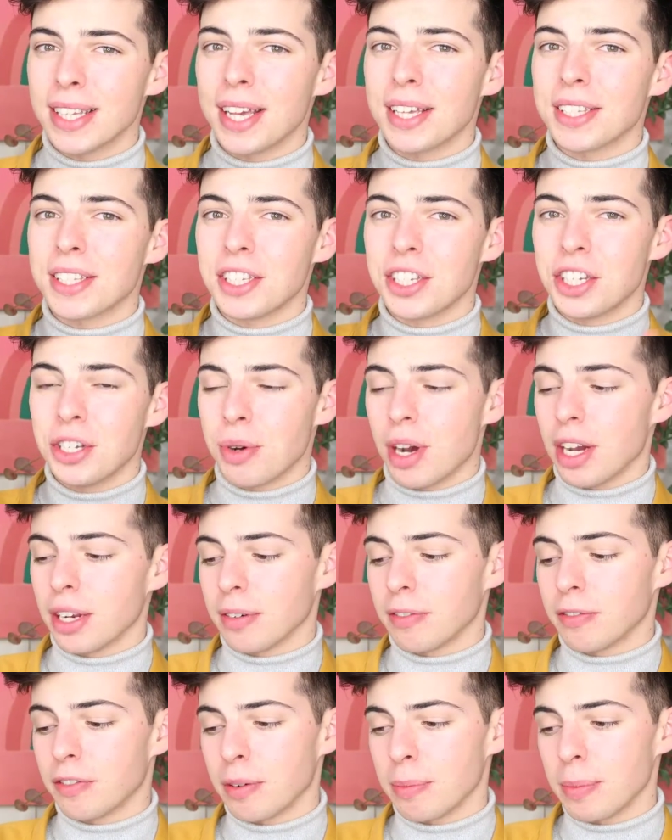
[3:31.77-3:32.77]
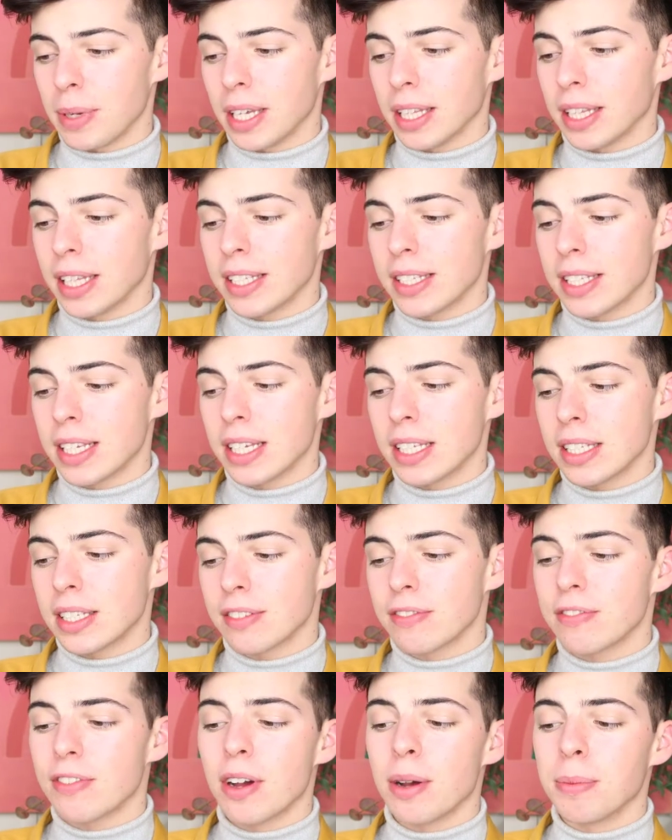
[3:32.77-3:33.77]
is a new item for me. This is
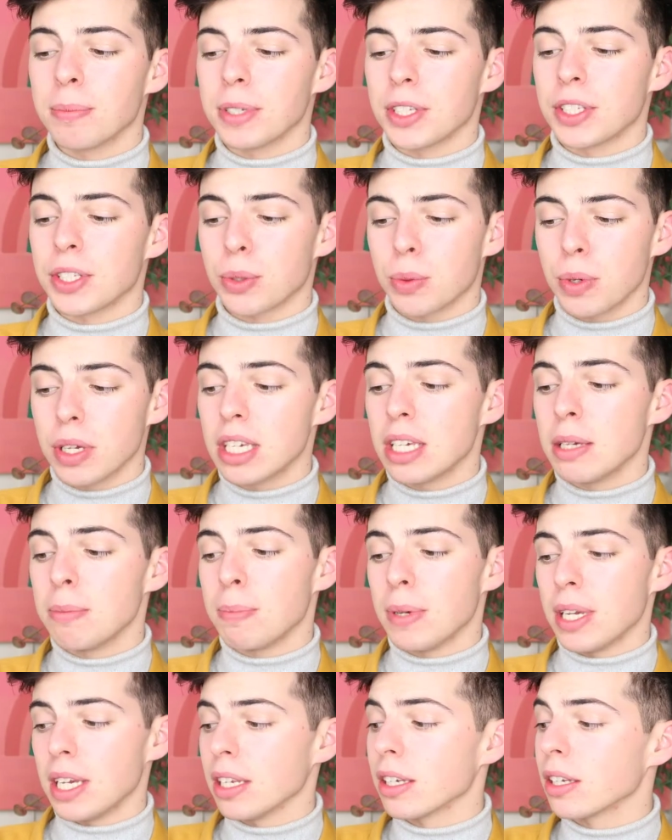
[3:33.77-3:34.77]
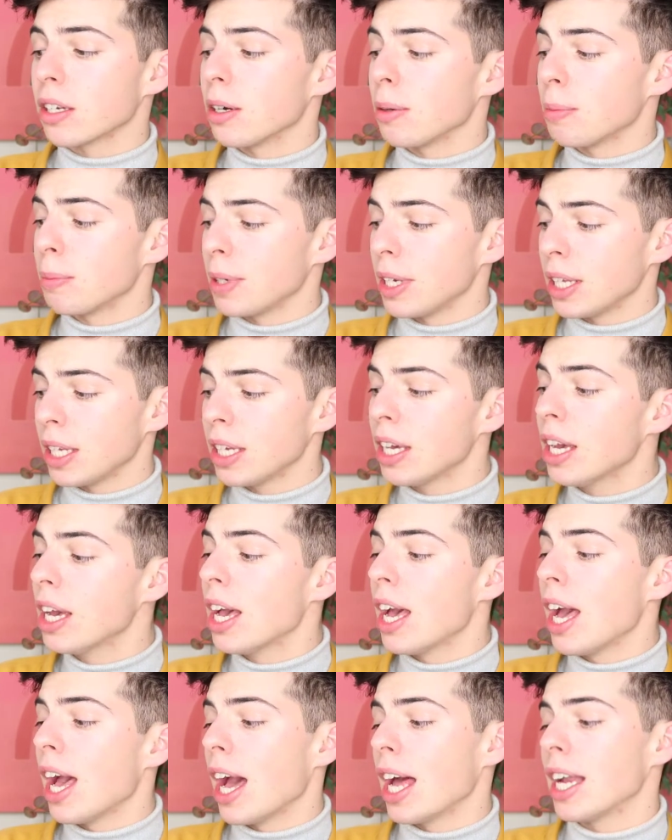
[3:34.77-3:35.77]
from the Squeaky Bean company,
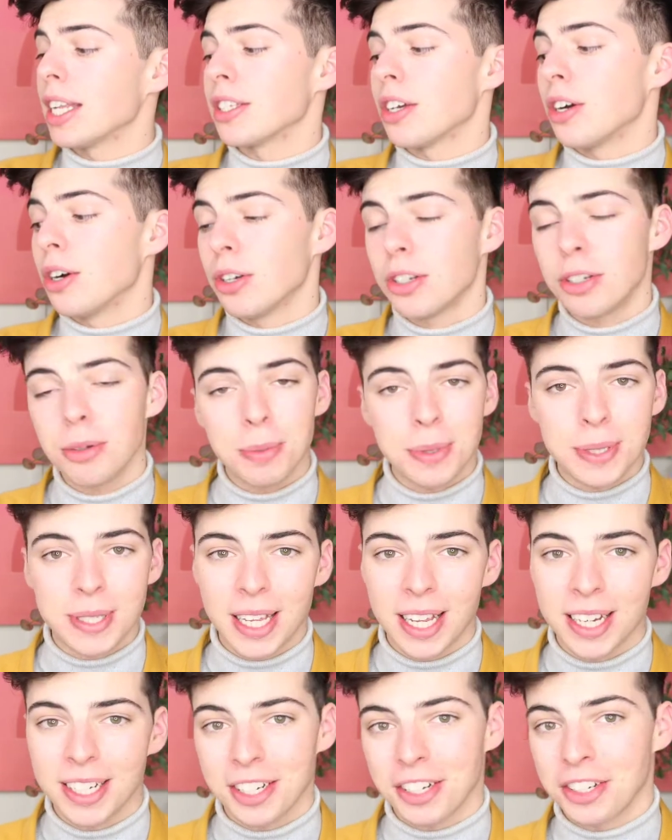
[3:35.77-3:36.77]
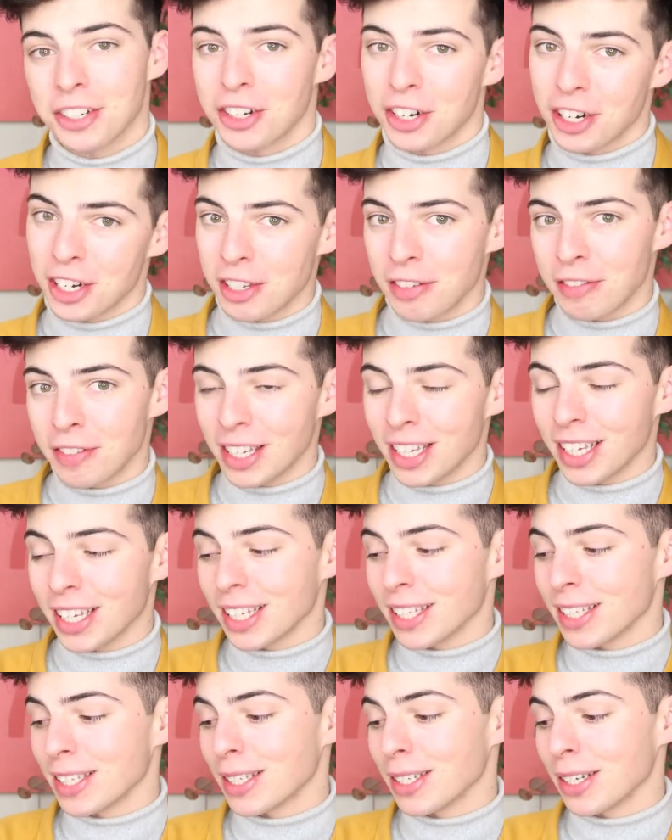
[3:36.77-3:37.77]
and it's 100% dirty
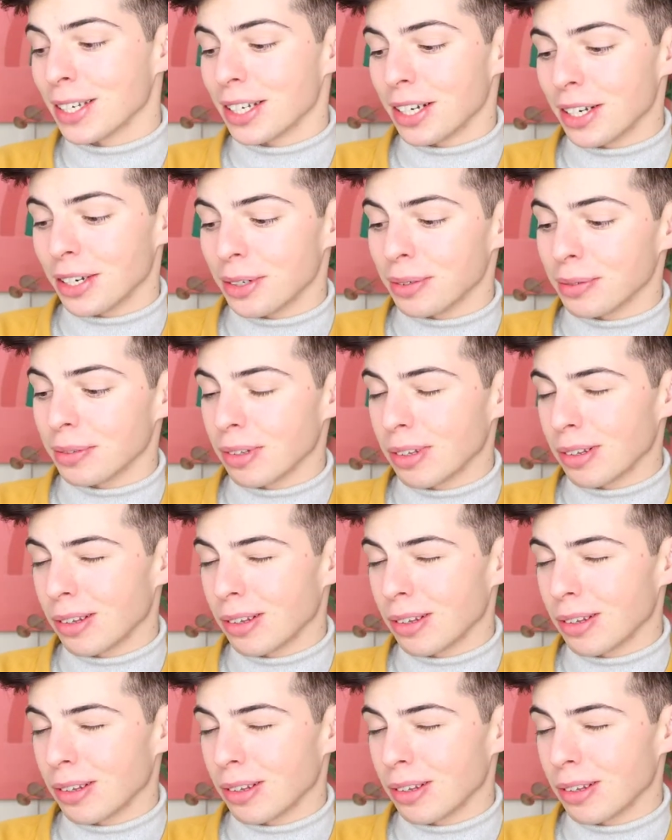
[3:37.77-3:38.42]
vegan, so you know.